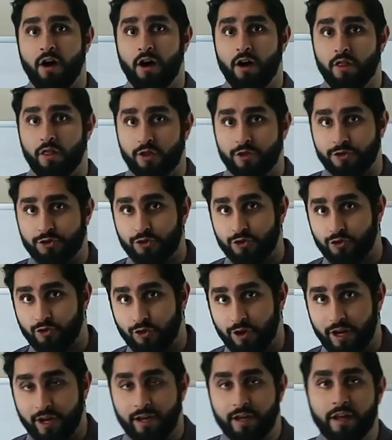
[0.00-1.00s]
on the
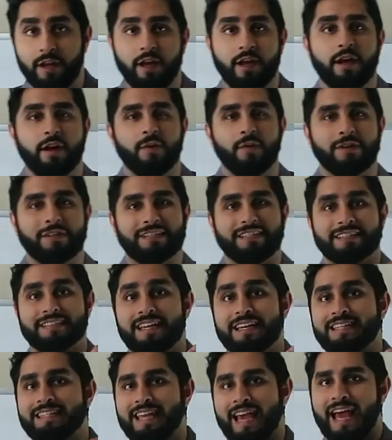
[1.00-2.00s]
street, which
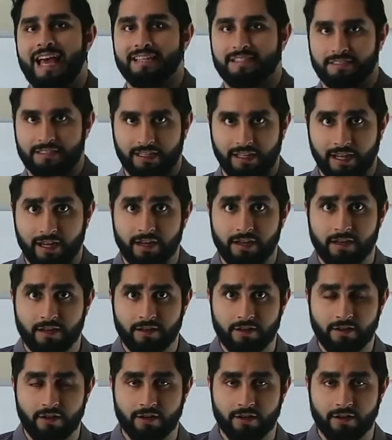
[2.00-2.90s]
is Tesla.